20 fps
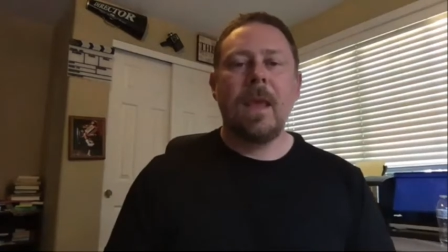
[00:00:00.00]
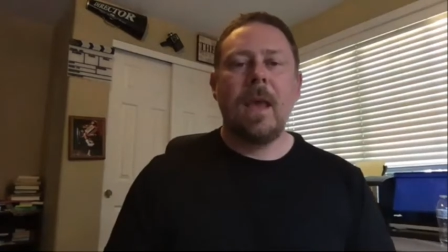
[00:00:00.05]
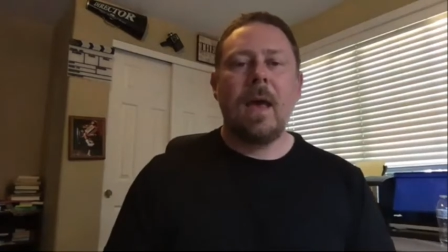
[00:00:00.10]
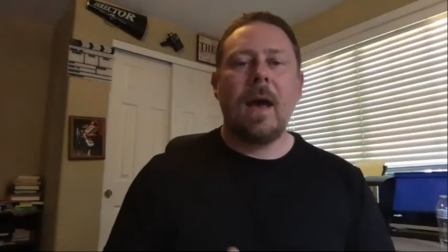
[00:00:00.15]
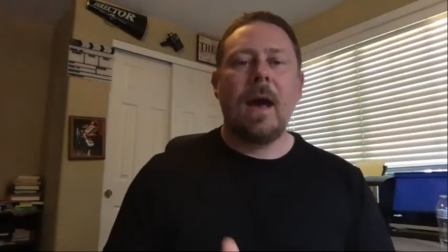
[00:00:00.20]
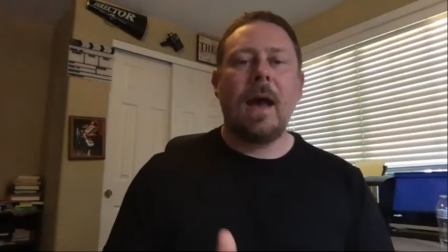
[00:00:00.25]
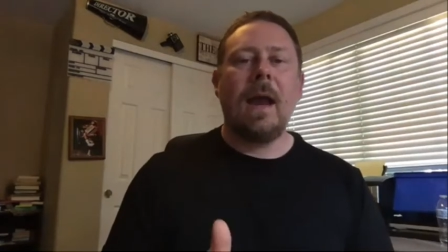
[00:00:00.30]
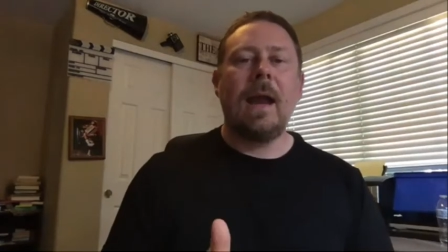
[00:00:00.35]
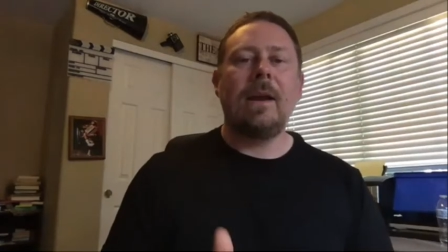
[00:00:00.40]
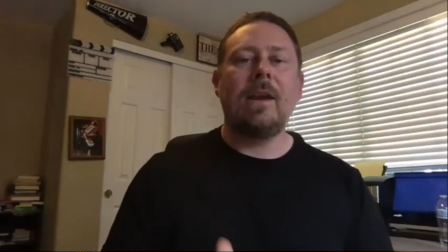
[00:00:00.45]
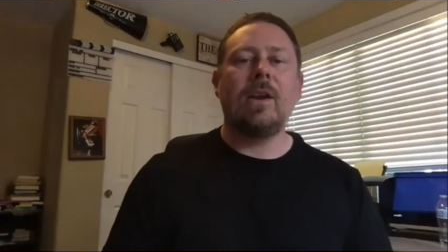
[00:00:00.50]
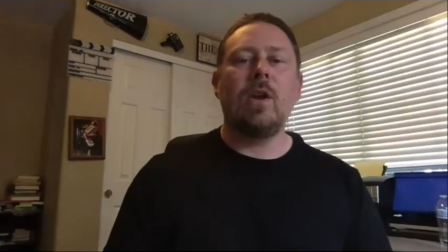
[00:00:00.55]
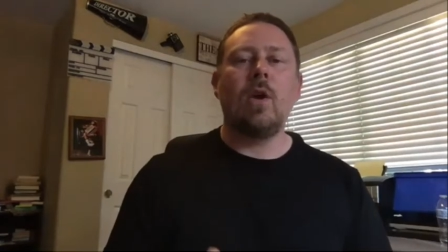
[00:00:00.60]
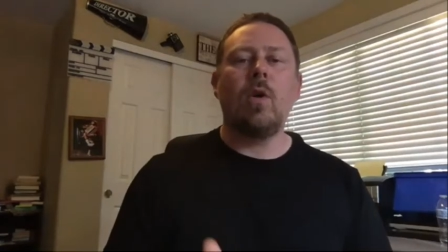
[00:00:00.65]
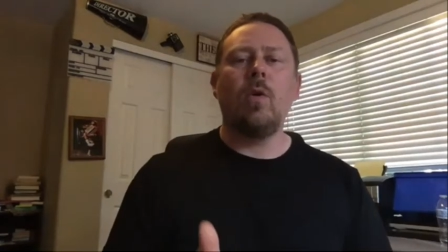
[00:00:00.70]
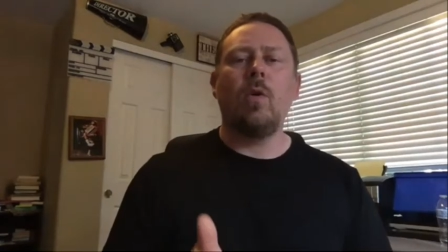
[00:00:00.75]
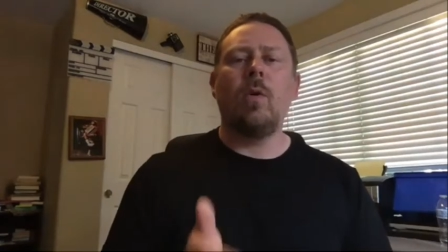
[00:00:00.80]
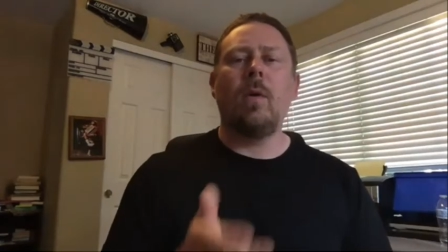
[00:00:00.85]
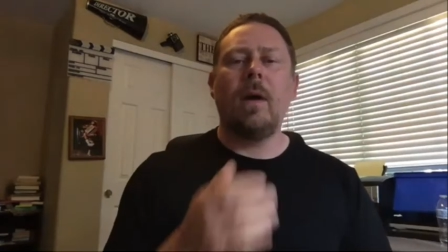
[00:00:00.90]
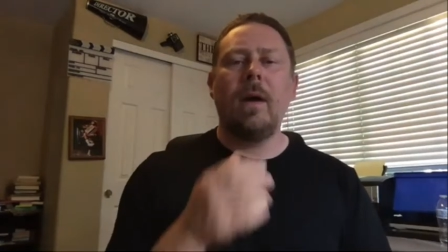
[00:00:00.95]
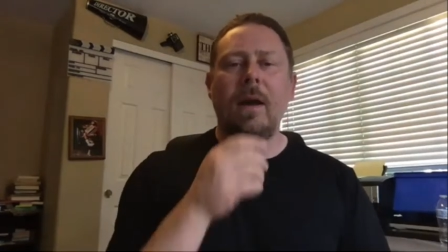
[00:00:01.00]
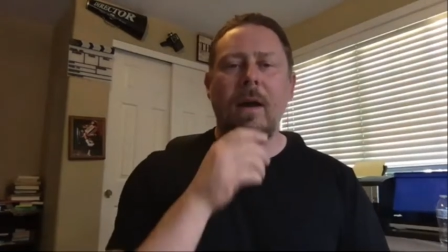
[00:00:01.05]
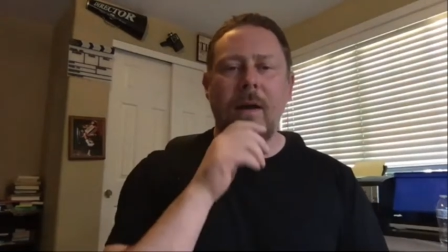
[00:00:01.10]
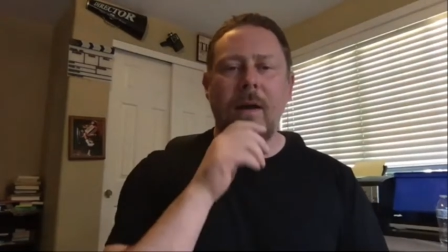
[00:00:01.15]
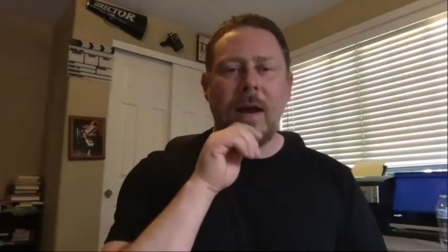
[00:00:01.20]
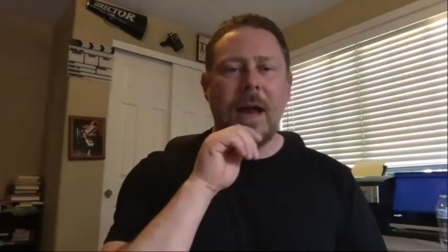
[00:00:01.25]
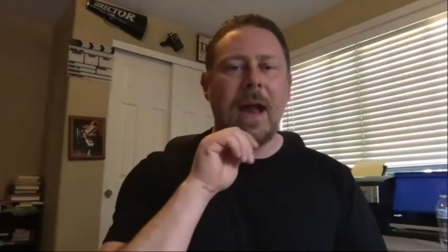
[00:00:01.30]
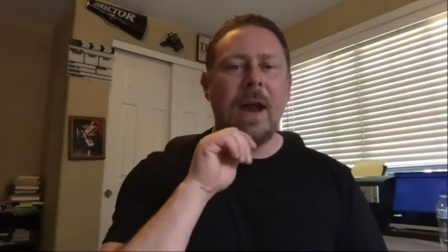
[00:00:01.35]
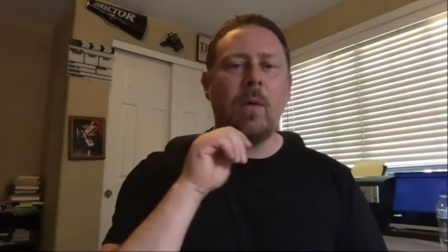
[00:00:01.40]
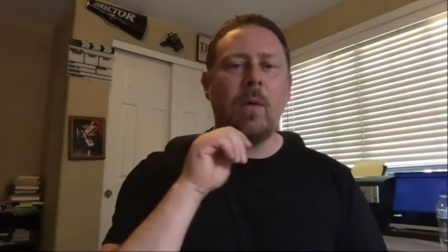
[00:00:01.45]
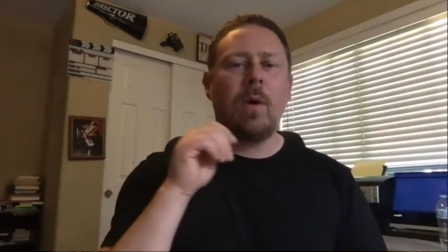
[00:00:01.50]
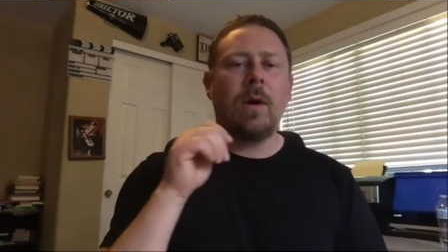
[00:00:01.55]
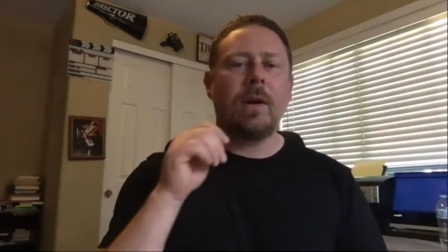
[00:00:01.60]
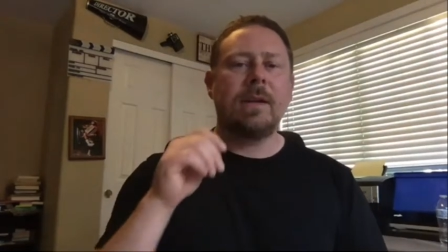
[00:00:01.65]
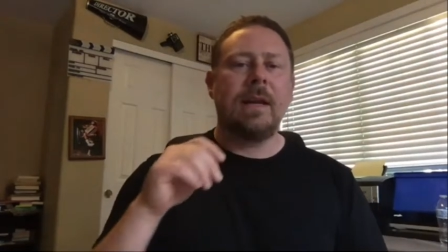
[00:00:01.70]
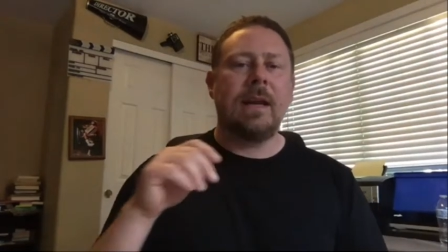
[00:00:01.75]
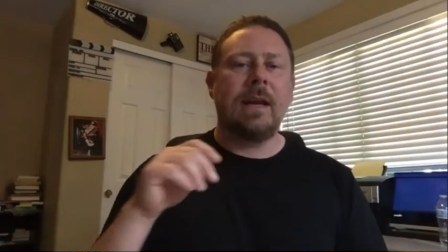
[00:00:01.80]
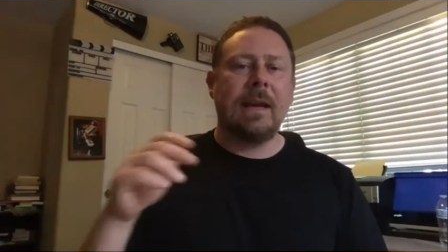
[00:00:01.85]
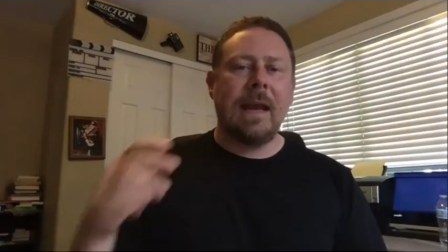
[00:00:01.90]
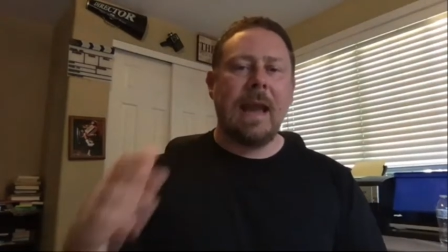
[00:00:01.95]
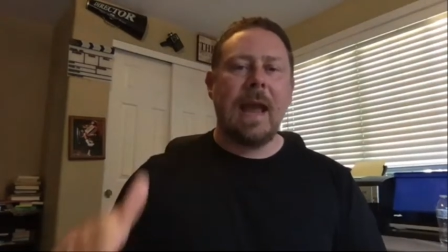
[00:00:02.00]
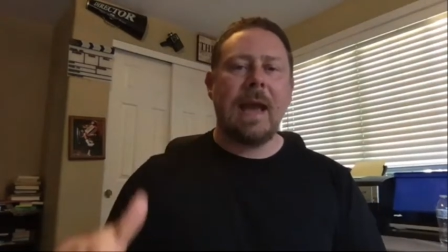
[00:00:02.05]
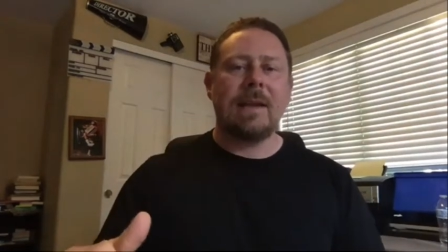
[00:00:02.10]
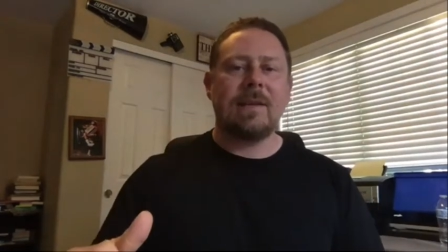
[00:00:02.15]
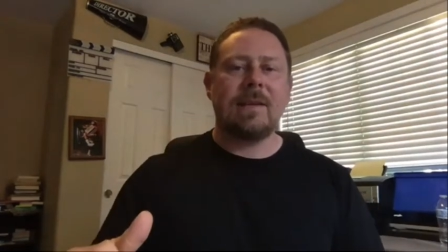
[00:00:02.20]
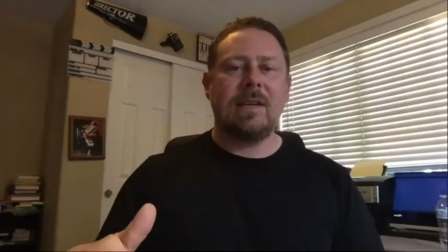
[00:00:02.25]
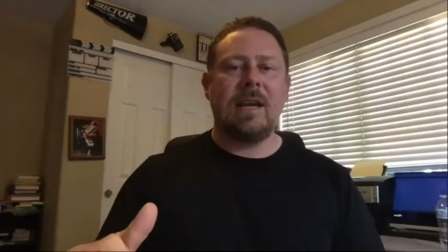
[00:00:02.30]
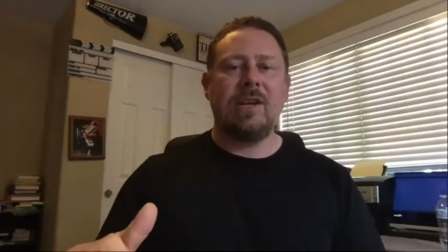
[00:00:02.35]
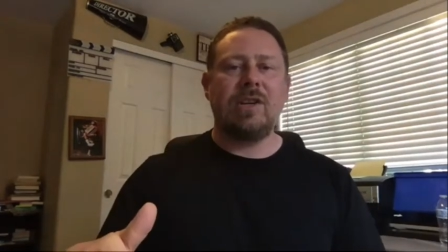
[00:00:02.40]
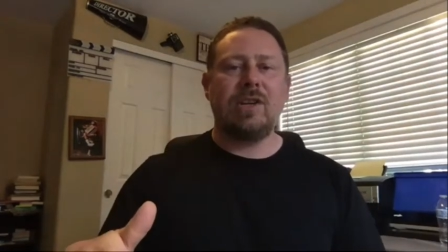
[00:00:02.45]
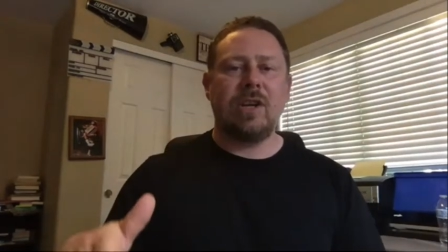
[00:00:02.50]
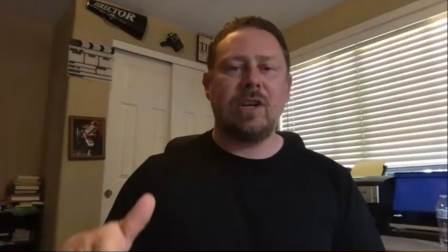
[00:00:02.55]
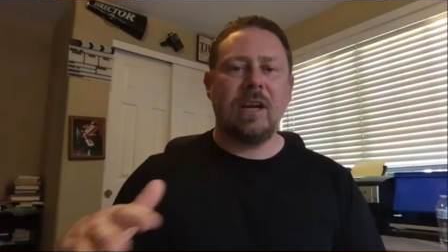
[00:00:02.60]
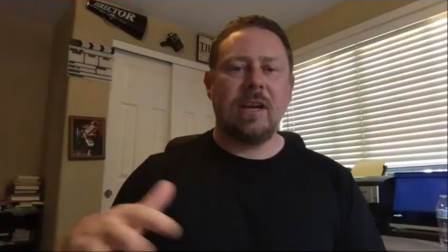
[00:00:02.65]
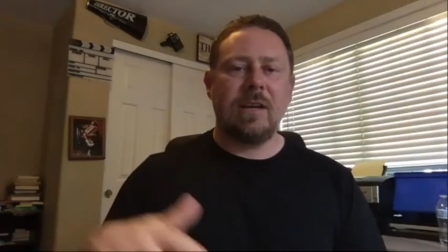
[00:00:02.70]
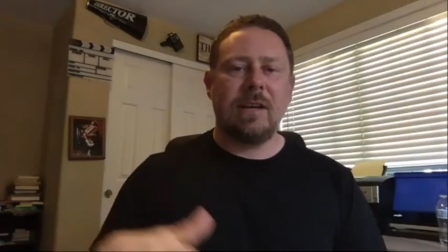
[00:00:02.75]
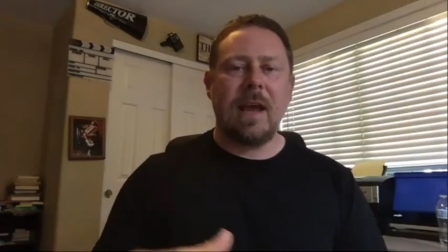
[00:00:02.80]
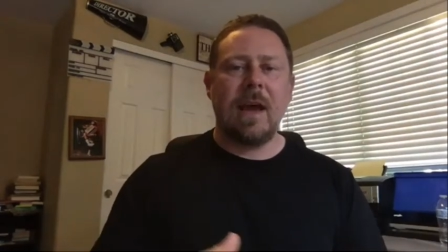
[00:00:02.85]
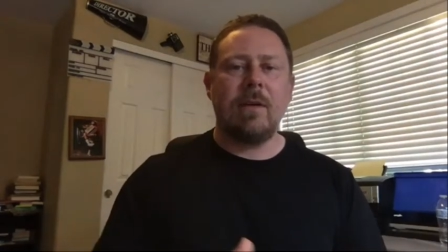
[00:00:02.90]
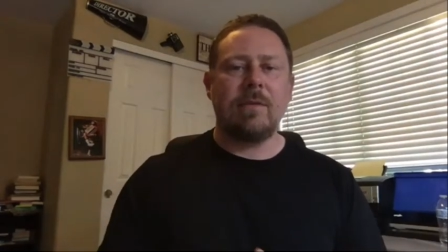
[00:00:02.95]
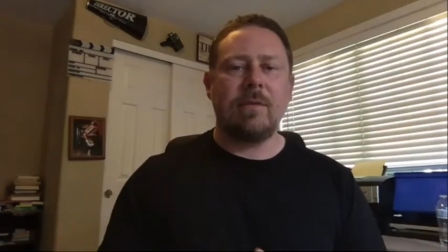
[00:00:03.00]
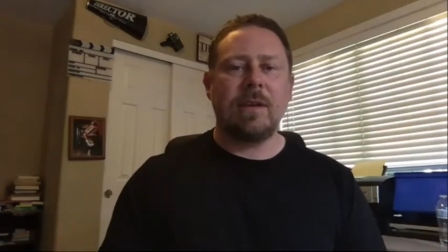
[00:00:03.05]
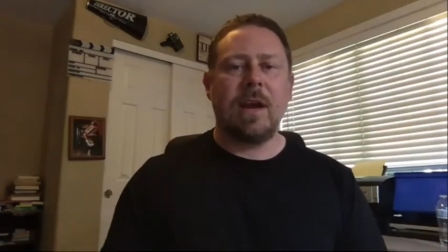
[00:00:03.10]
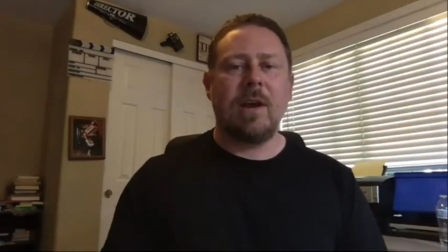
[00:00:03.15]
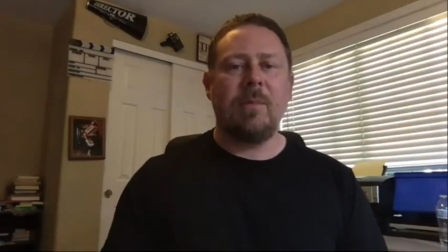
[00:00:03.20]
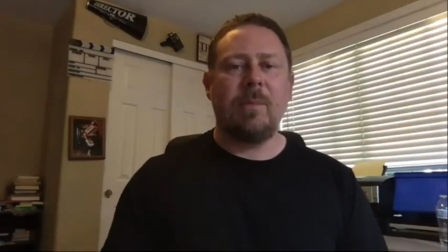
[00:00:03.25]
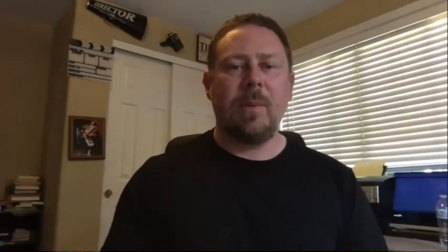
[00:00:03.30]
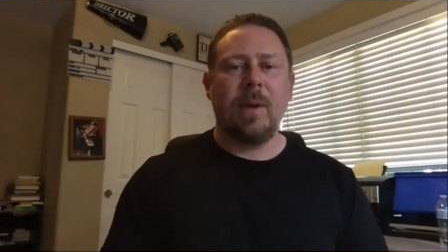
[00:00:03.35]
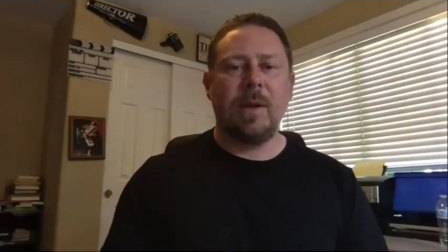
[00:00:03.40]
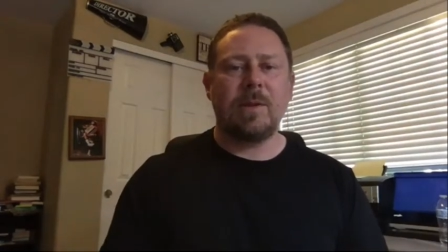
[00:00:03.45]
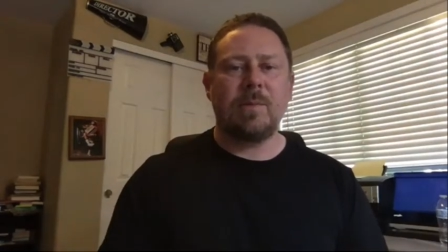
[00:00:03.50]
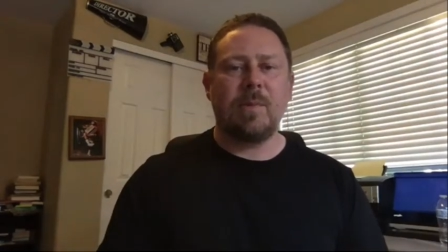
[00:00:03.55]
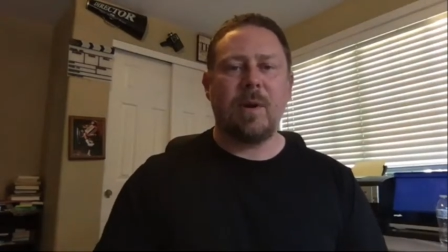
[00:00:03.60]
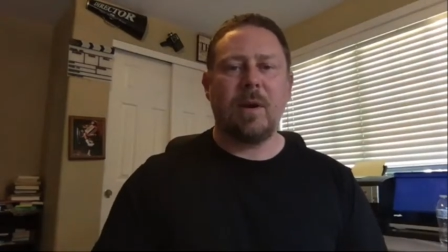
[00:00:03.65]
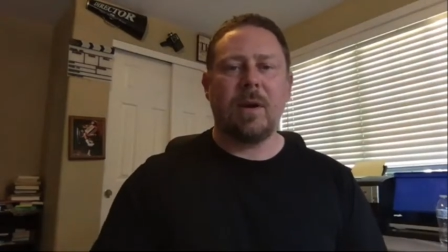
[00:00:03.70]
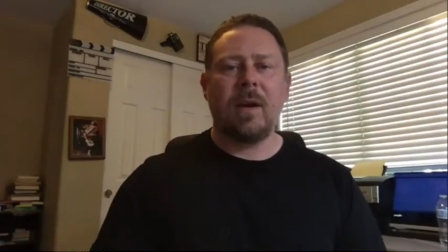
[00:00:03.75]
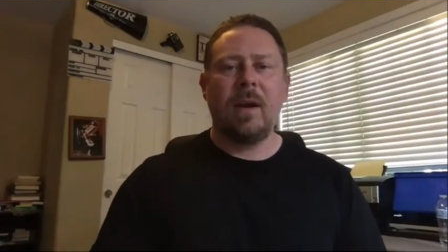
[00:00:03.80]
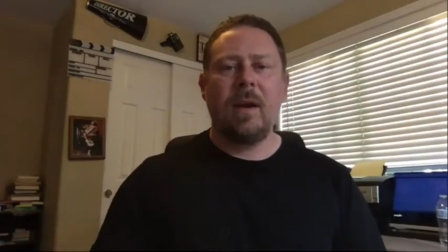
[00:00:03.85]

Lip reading: I had to go. I worked at a gas station in downtown Pittsburgh.